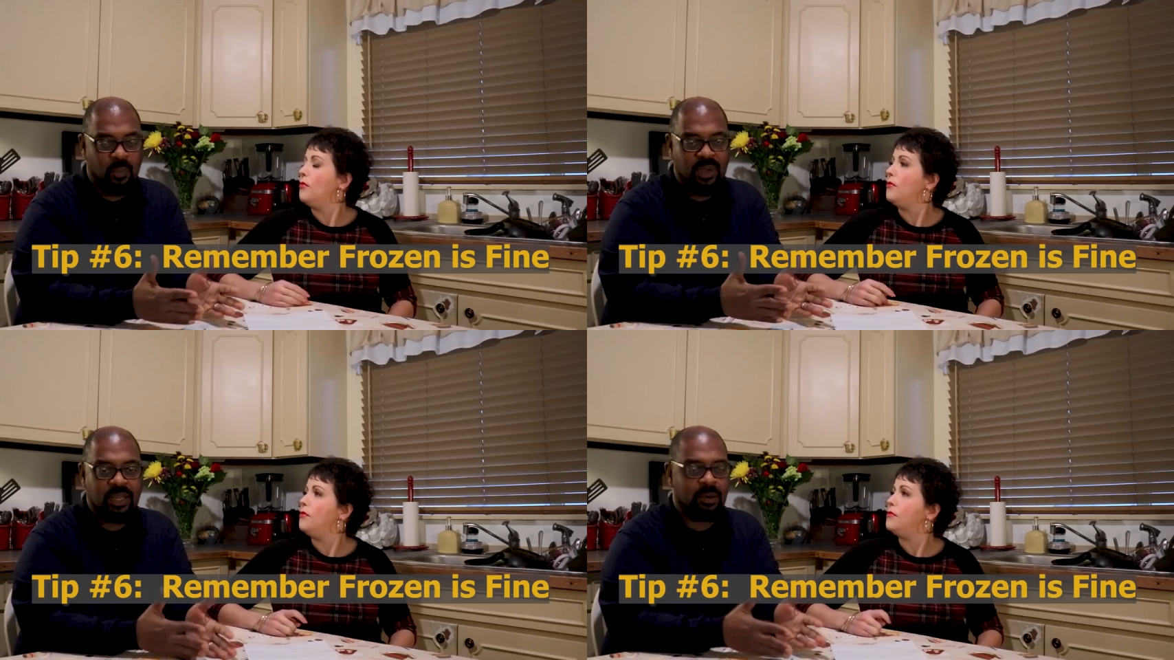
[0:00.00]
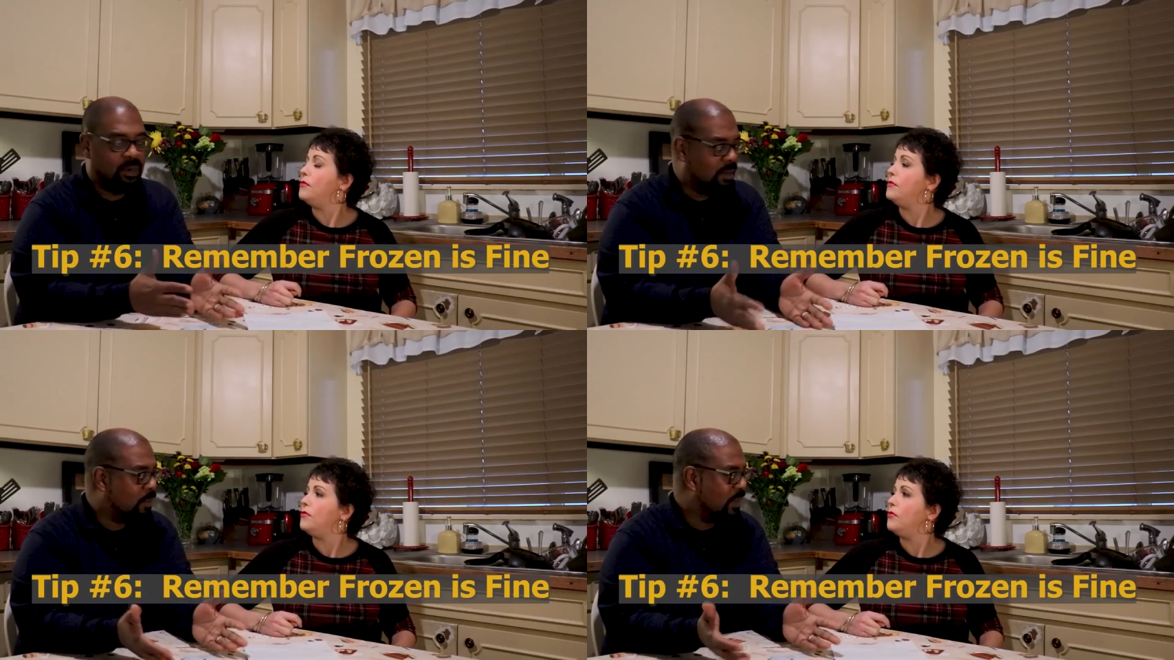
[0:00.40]
Speaker 1: we don't
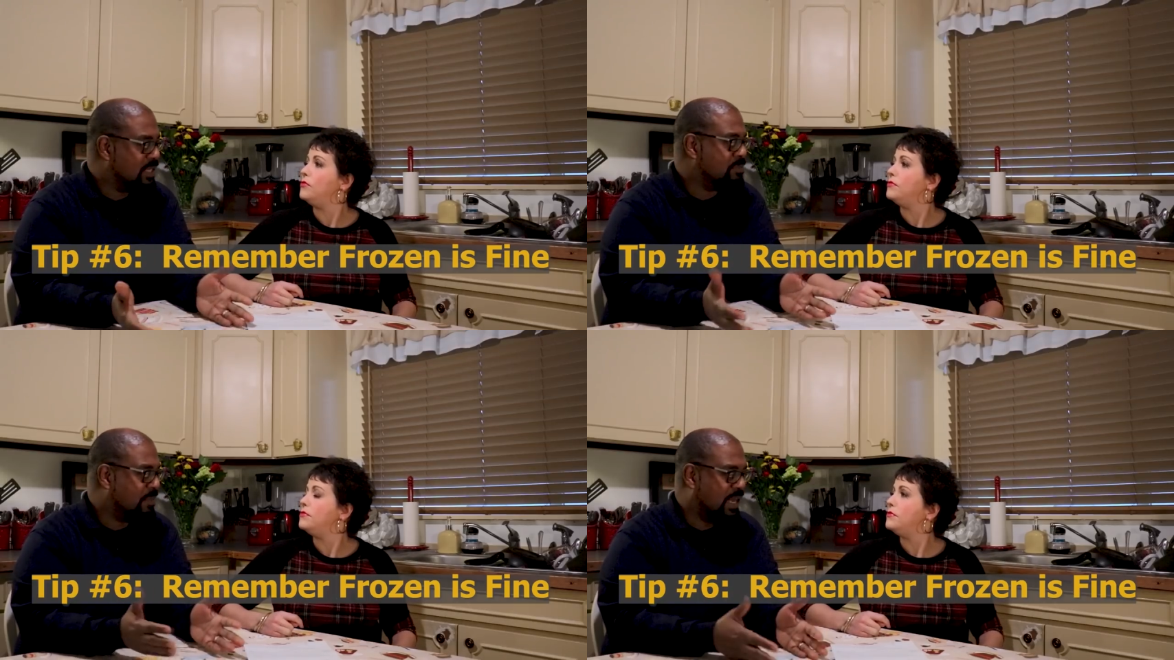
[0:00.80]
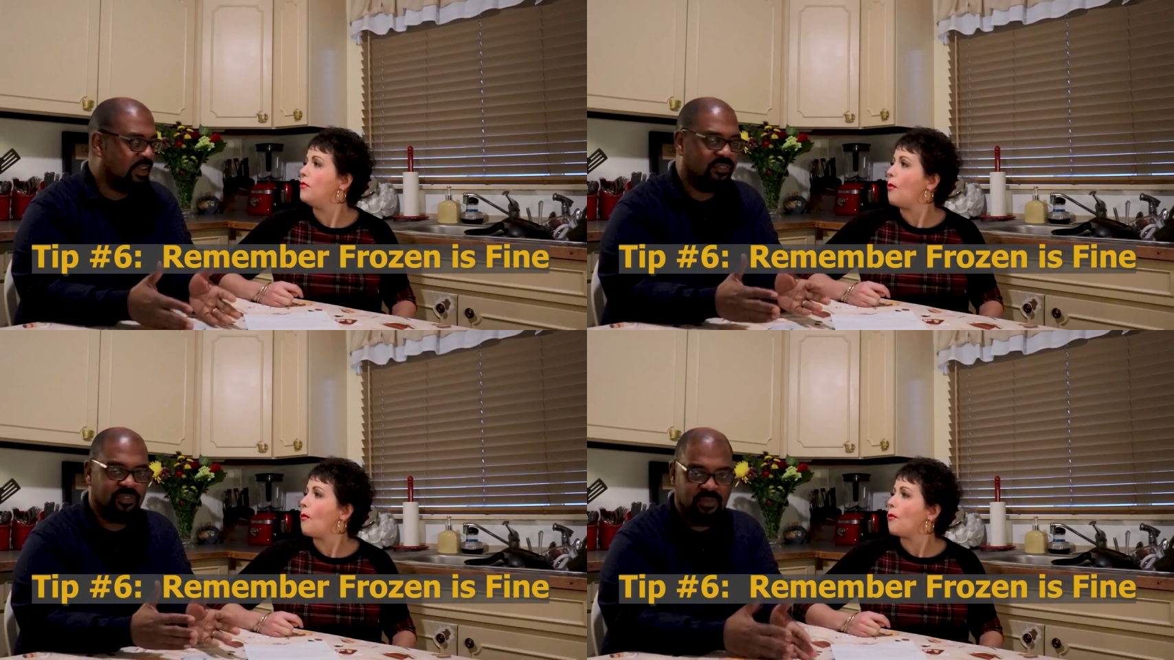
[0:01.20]
always
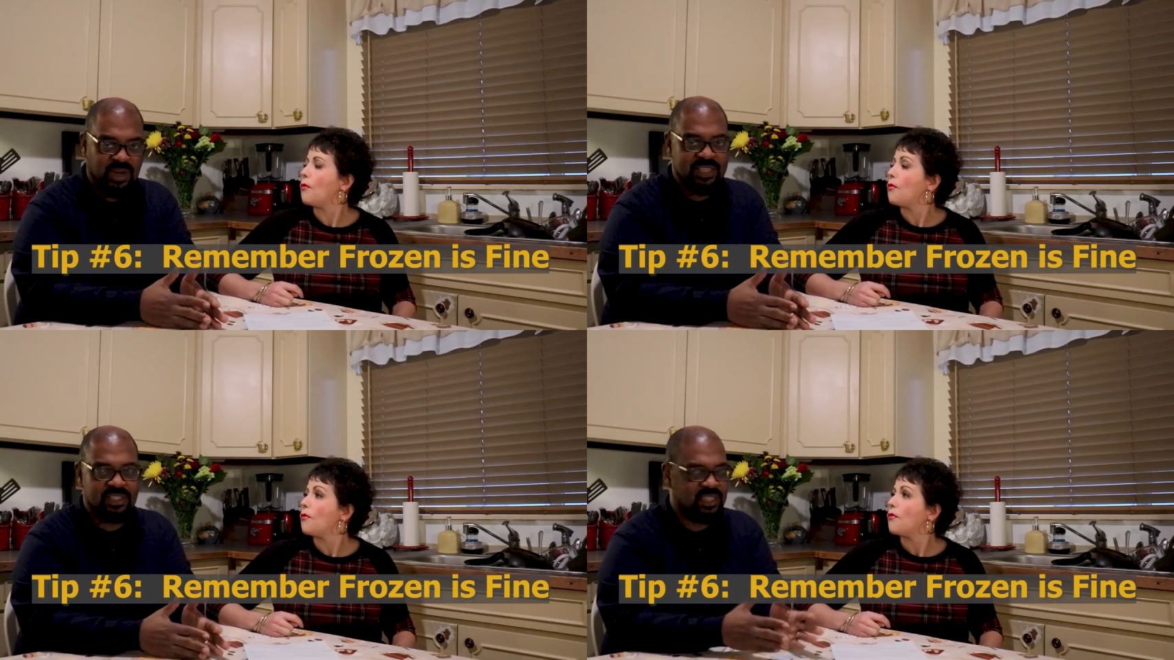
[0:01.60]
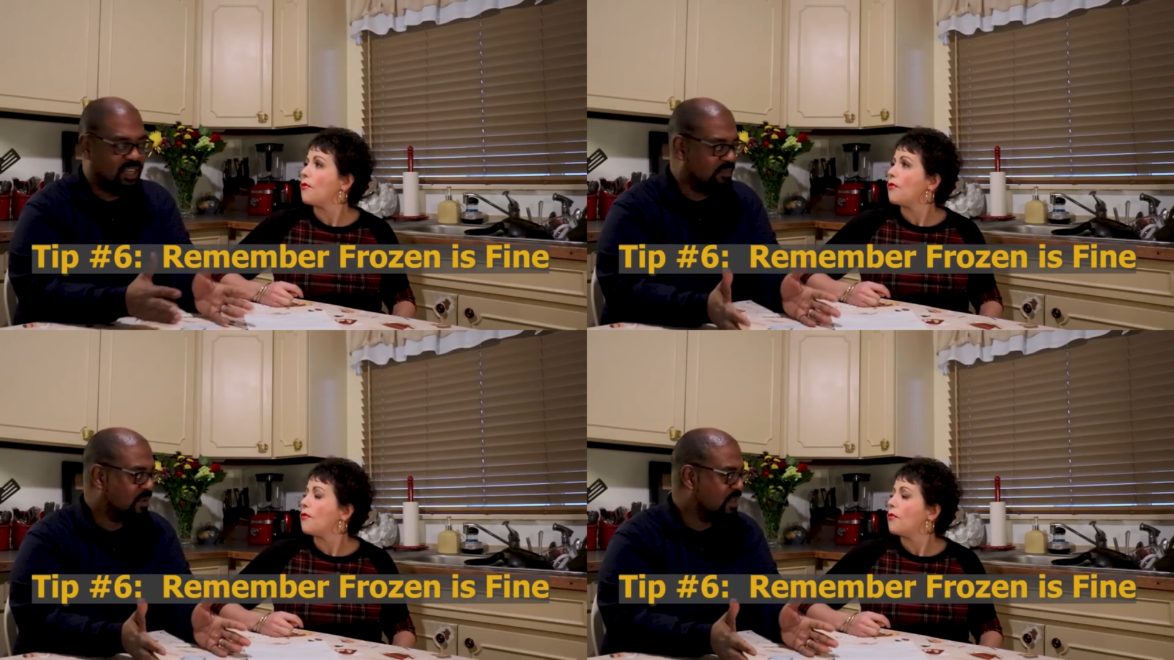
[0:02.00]
buy fresh
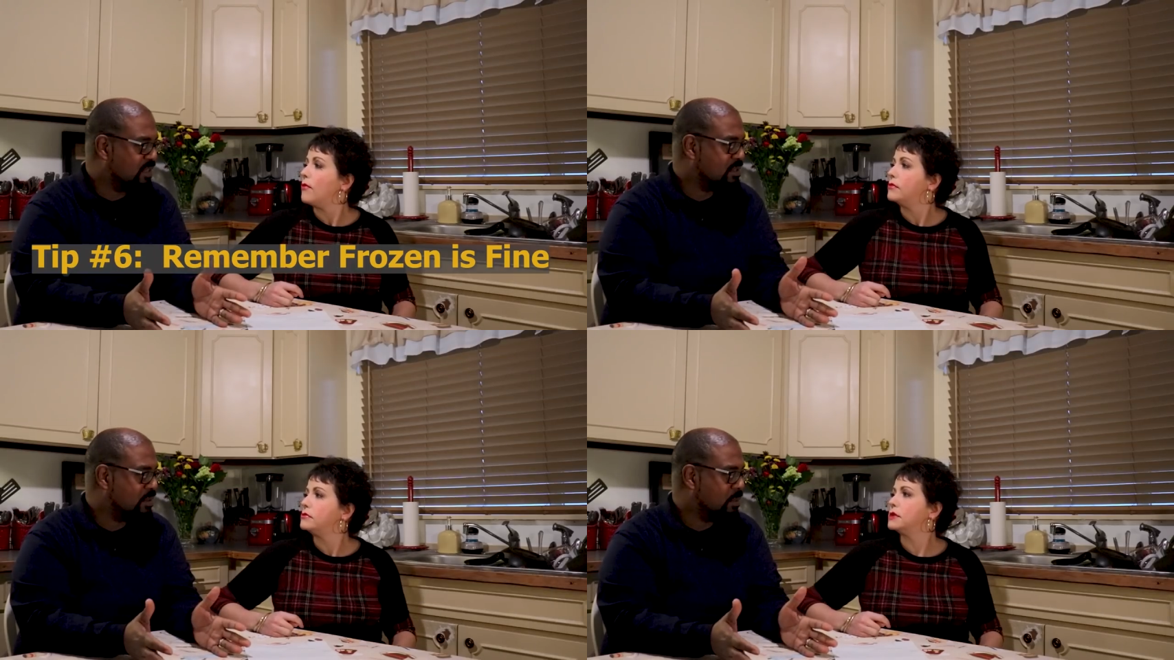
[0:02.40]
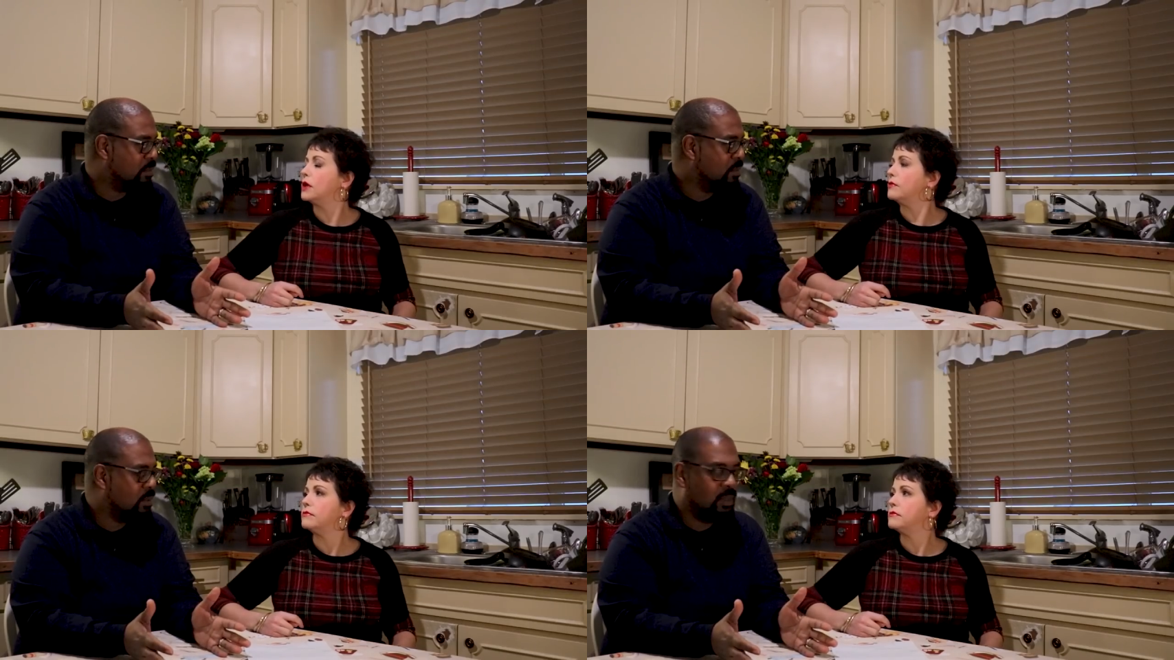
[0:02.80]
everything. So
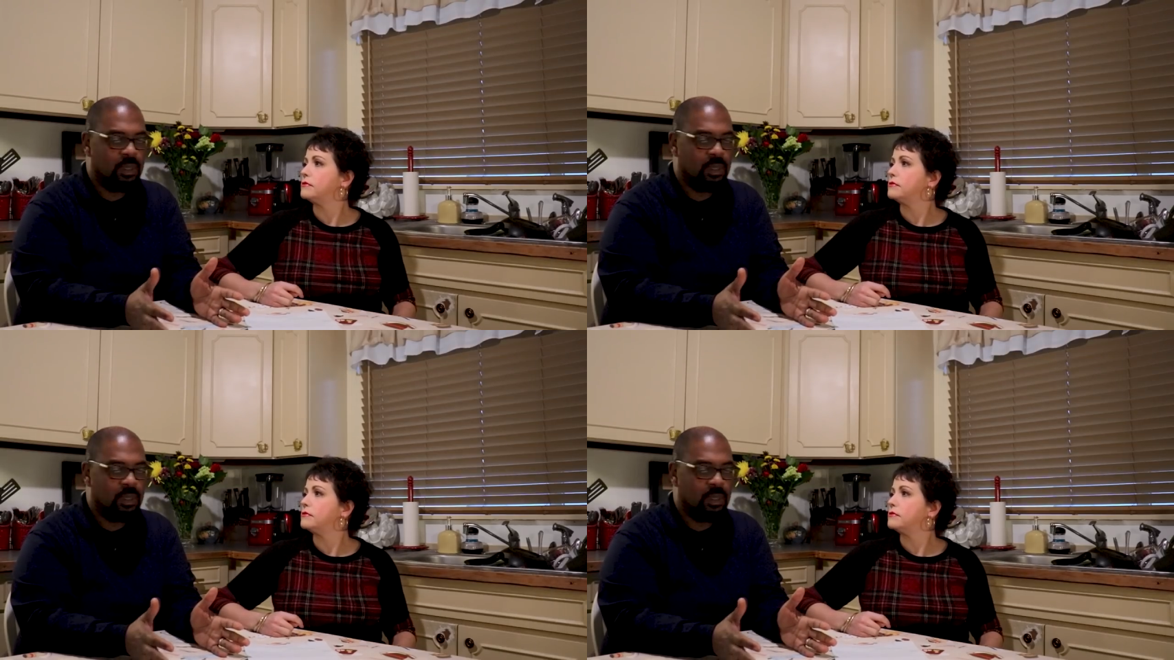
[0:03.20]
no.